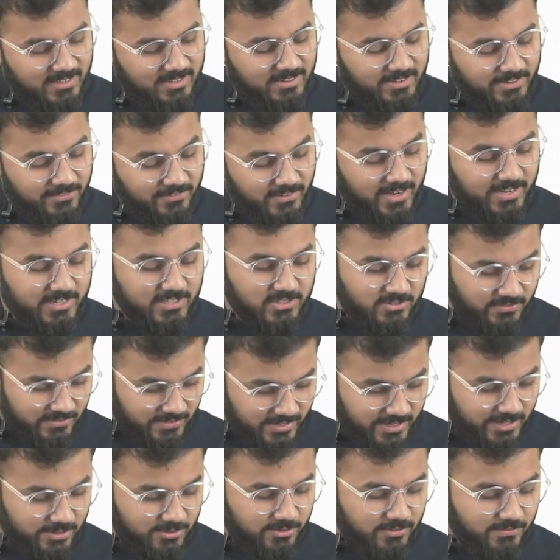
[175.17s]
Revised.
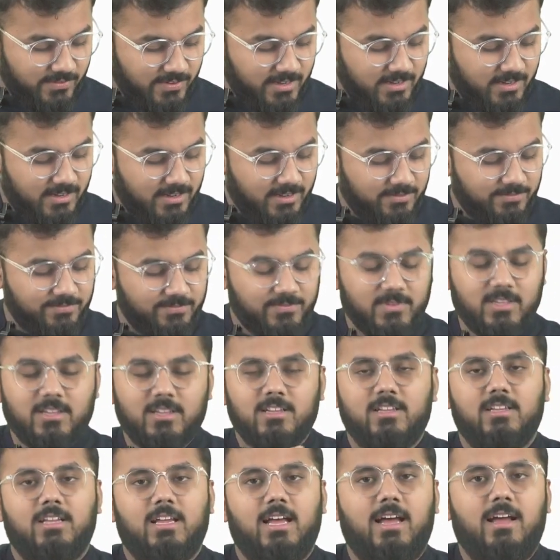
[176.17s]
Very good, Vanilla.
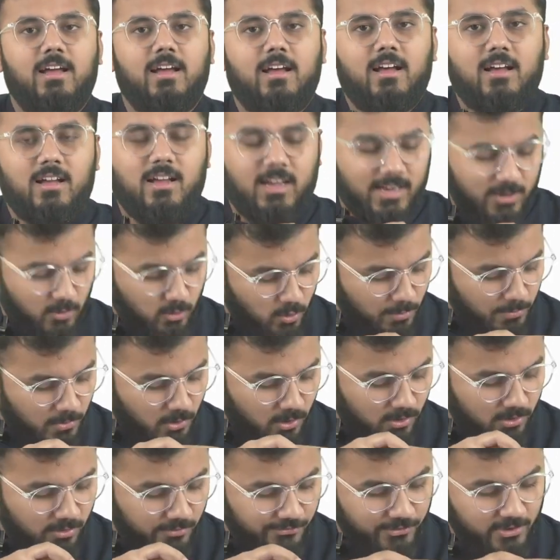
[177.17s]
I hope
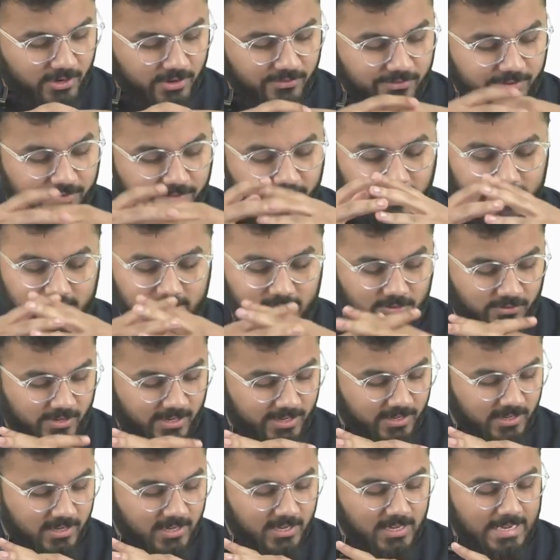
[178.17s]
all of you have revised,
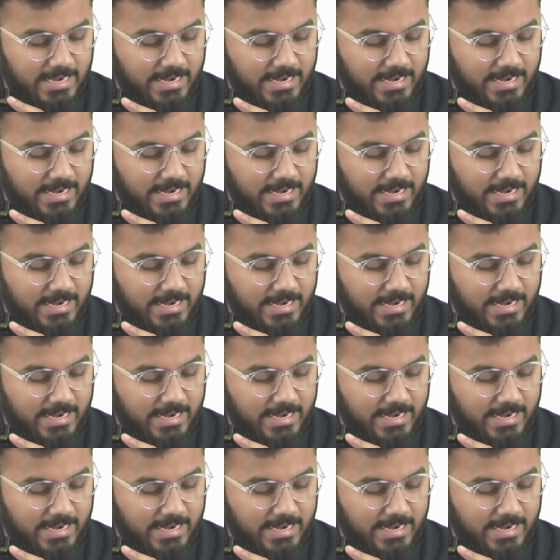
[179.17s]
right?